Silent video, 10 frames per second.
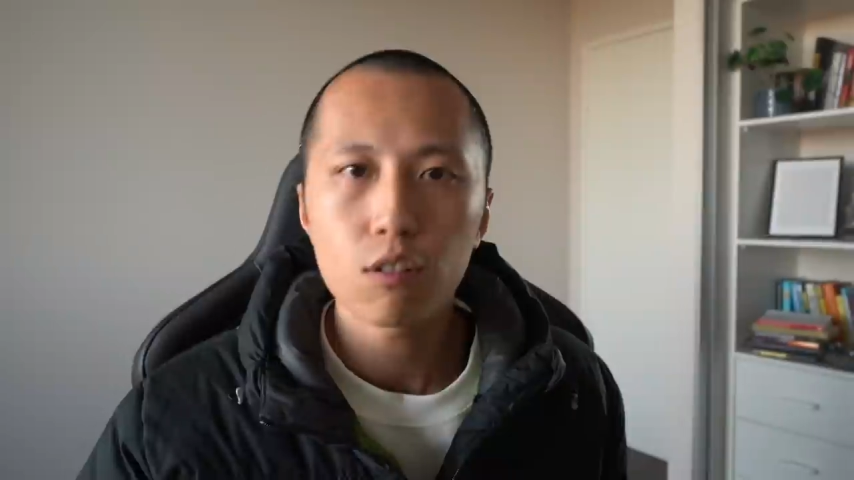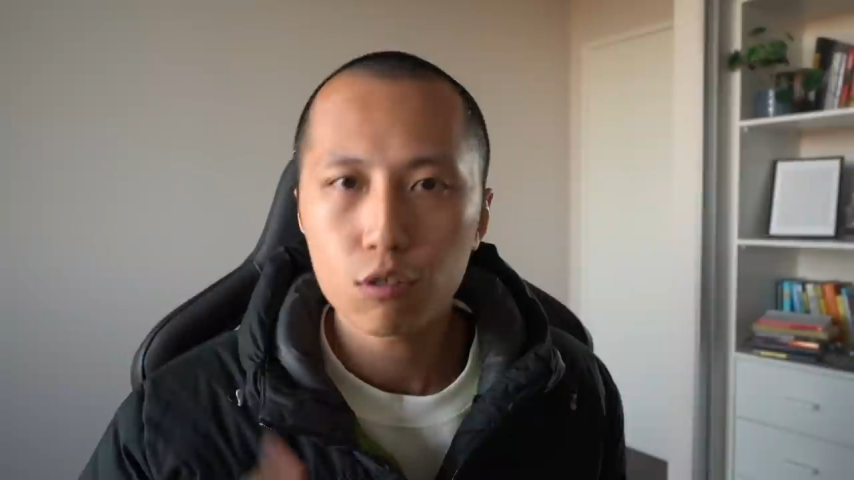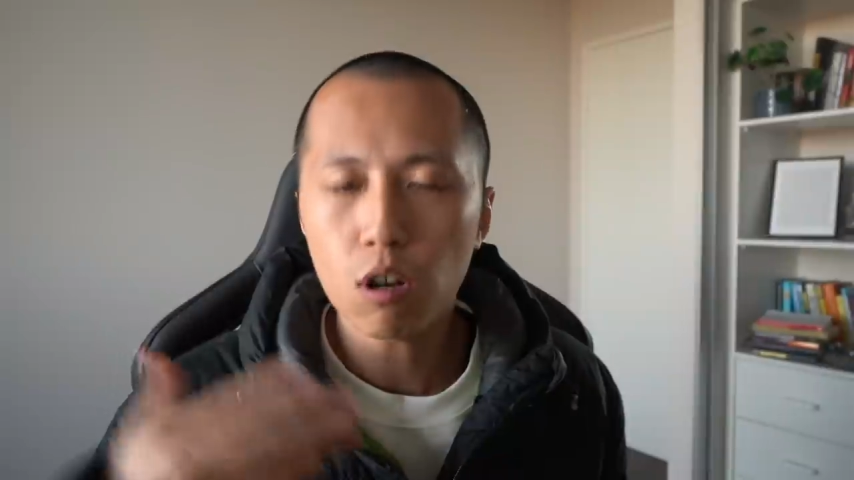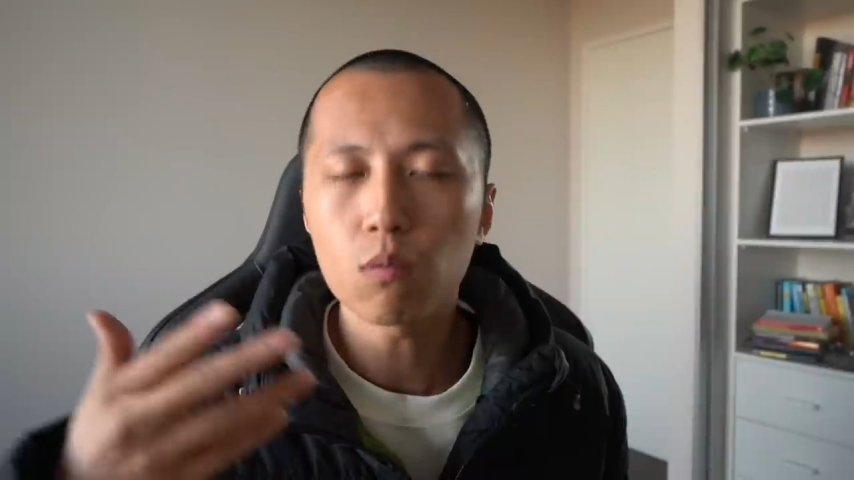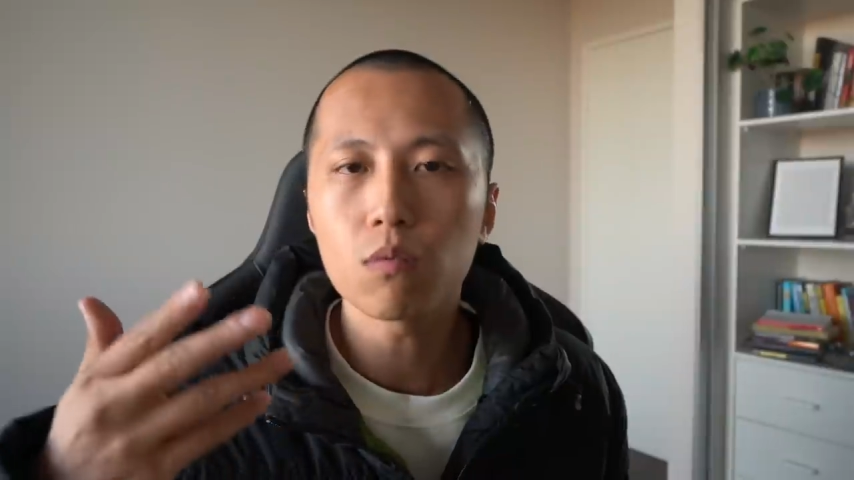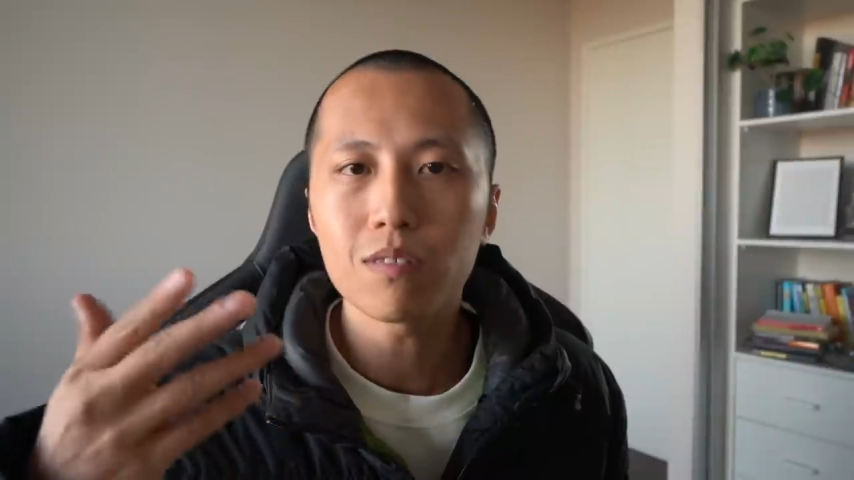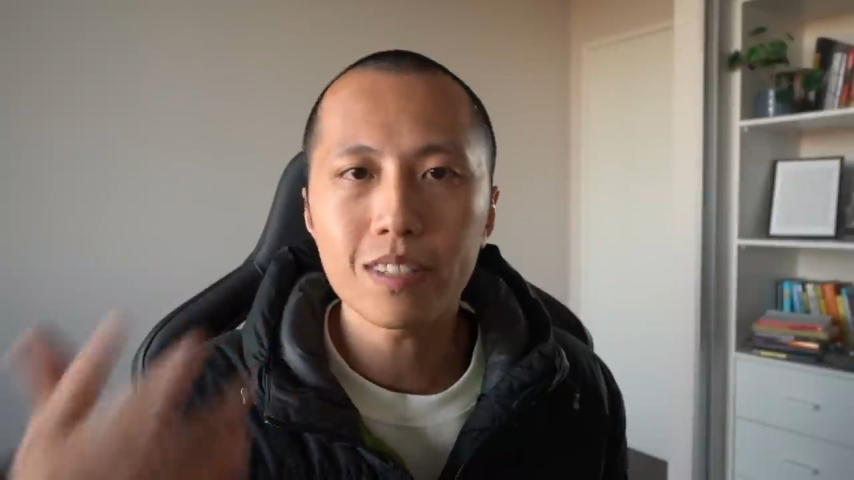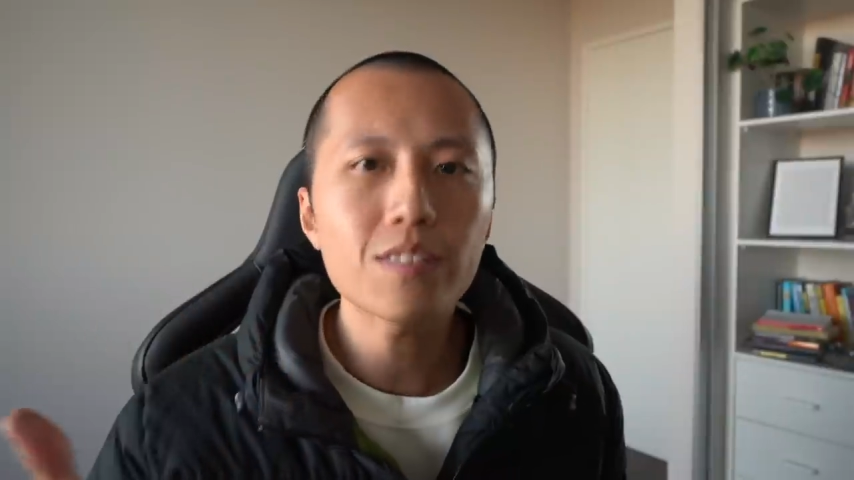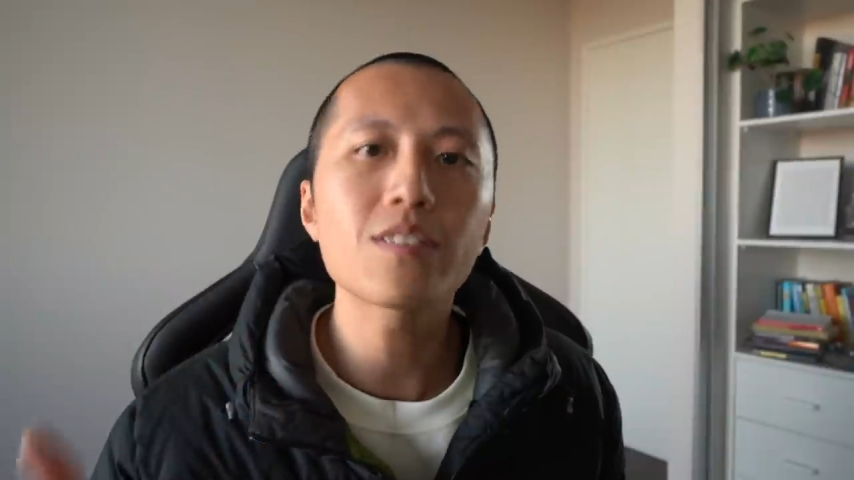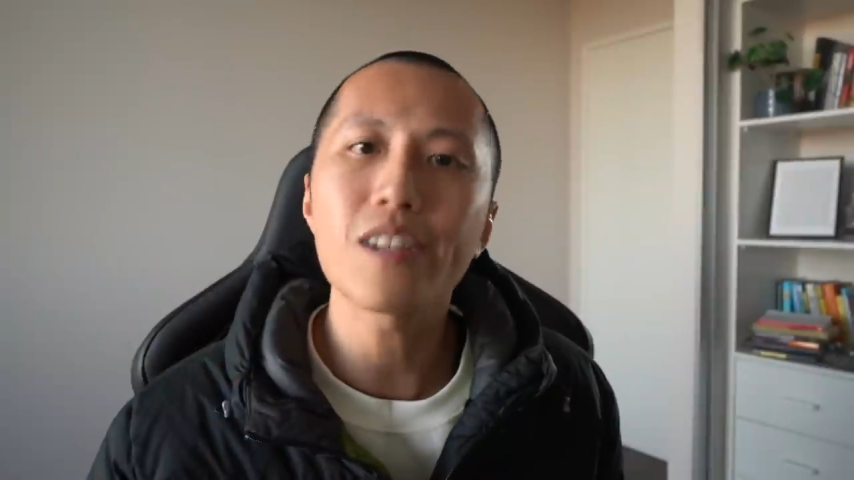So
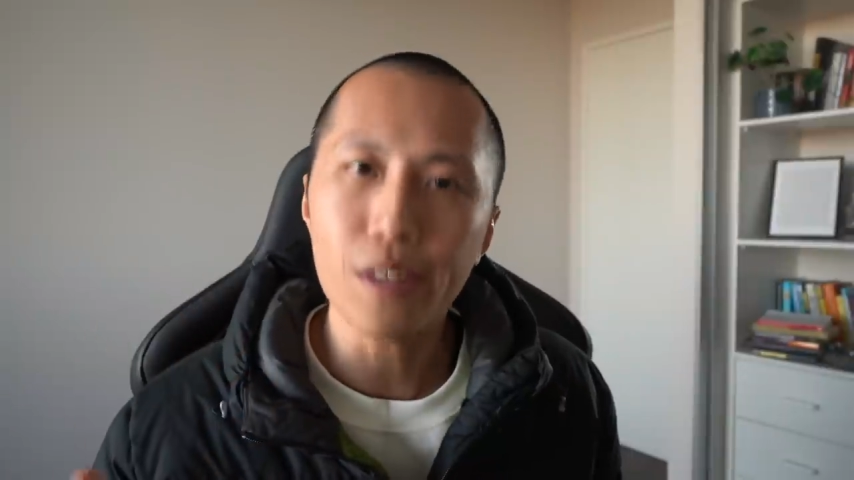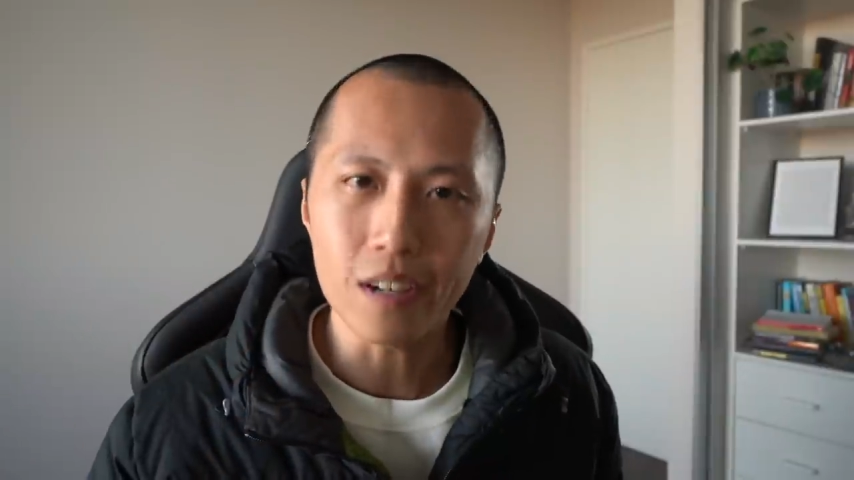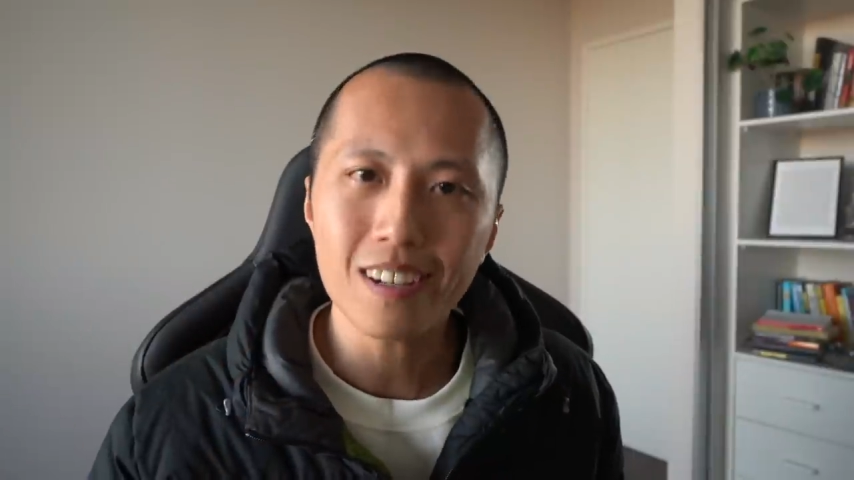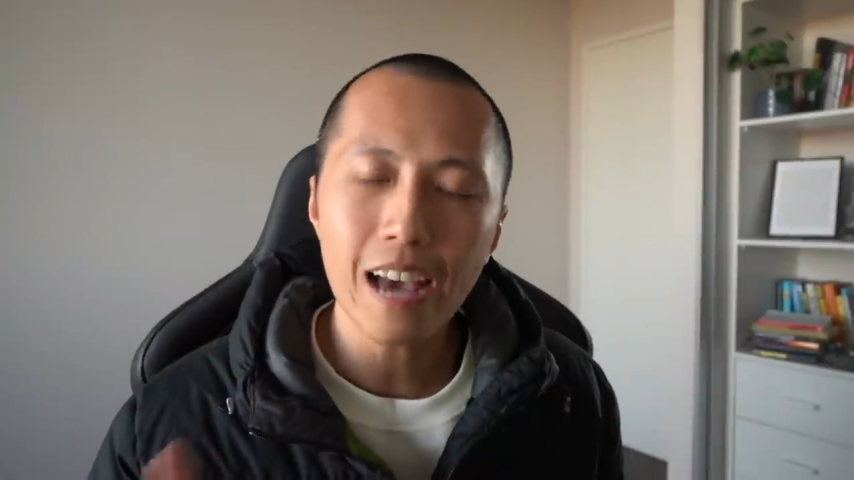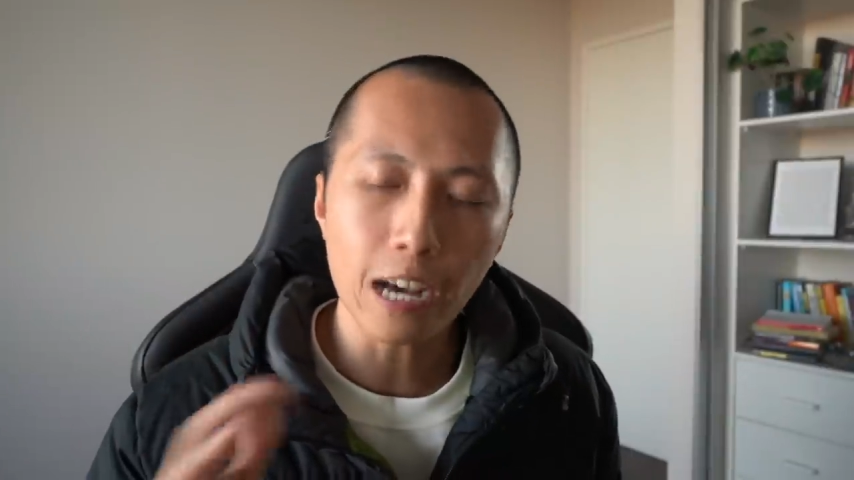this is the thing.